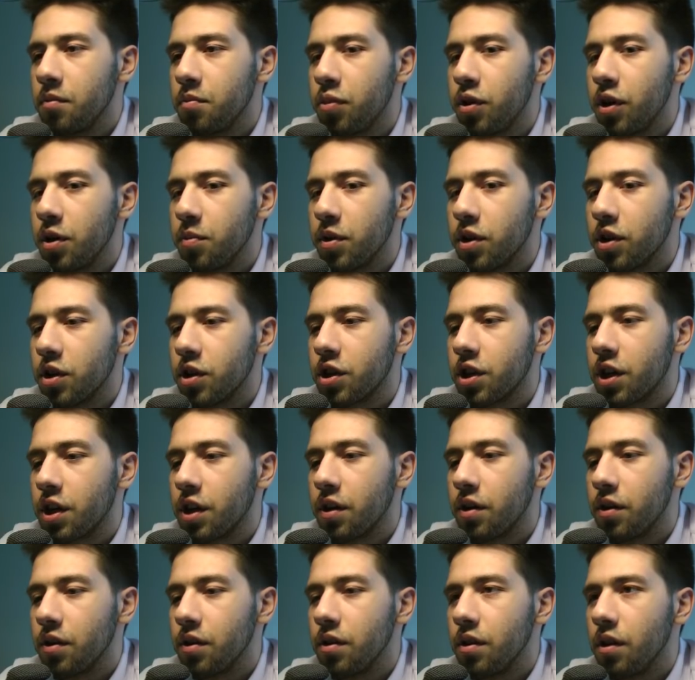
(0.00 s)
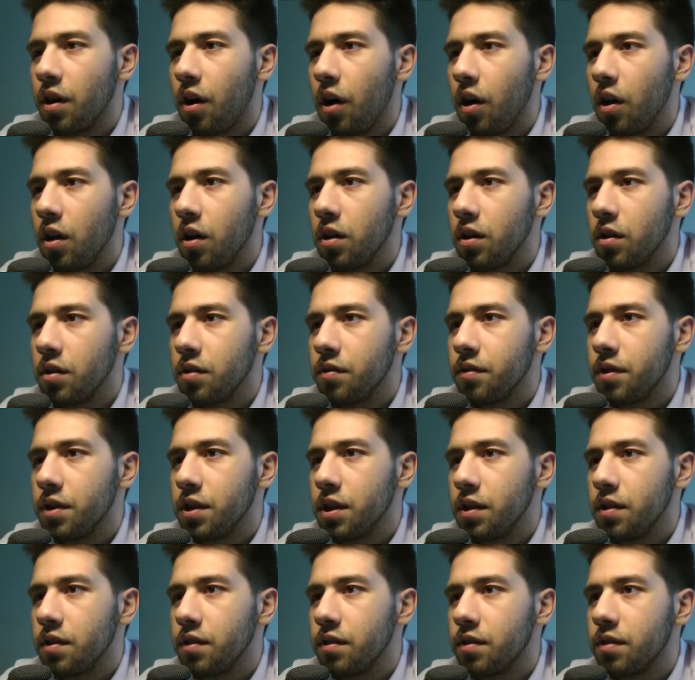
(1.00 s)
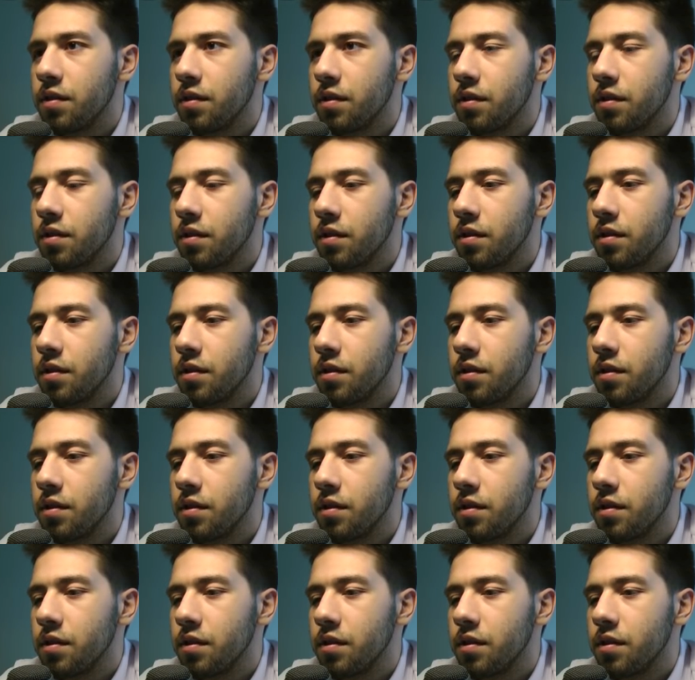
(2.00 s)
pretty much kill all of these